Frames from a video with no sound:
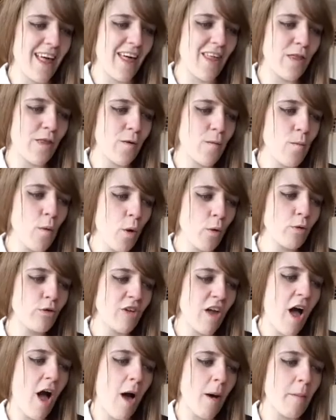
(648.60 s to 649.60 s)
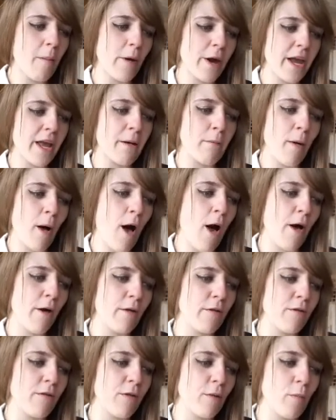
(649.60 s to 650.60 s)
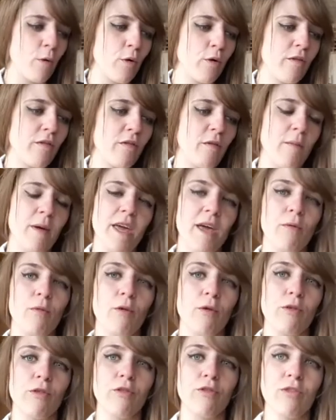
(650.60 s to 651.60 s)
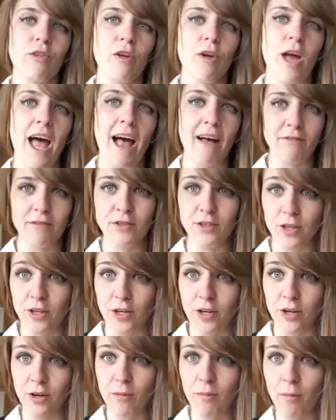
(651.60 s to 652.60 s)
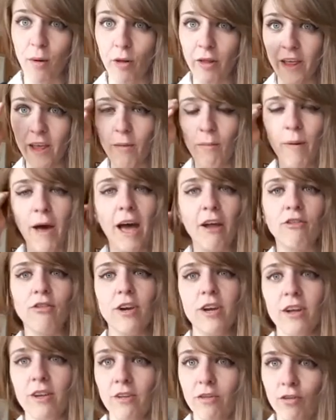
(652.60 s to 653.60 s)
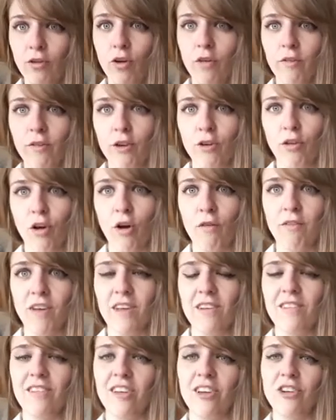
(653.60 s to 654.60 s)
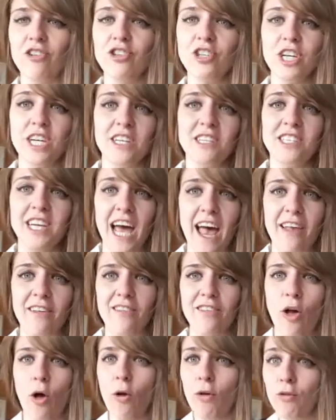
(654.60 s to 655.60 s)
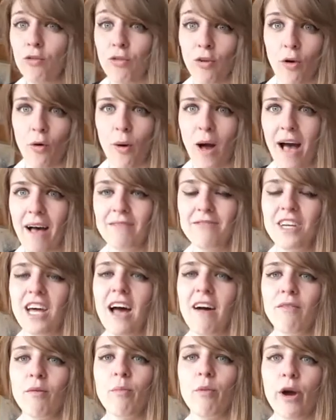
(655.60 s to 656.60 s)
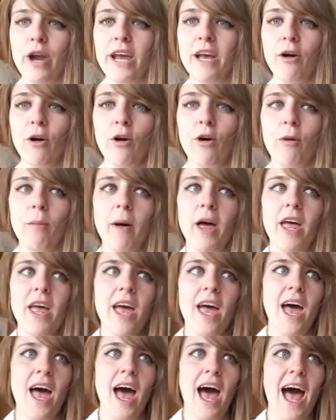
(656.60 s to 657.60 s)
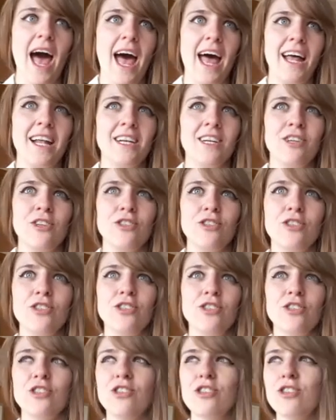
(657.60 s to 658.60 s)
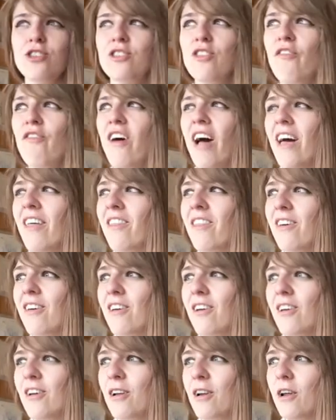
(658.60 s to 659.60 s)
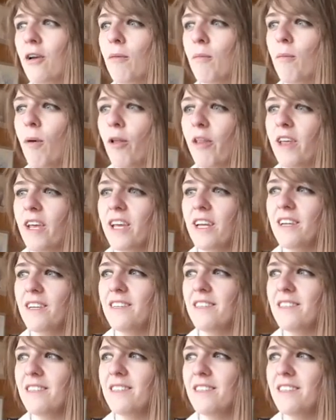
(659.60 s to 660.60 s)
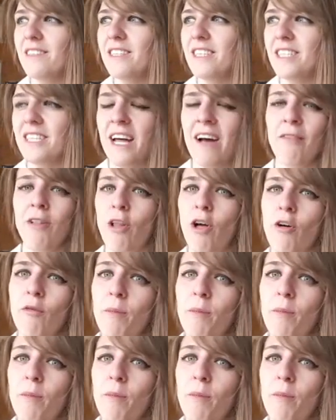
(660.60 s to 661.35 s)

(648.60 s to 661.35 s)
The most heartbreaking part of the book for me was after Molly and Patrick are discovered, obviously she and Tess also have to have a breakup. And just the fact that Molly didn't have a lot of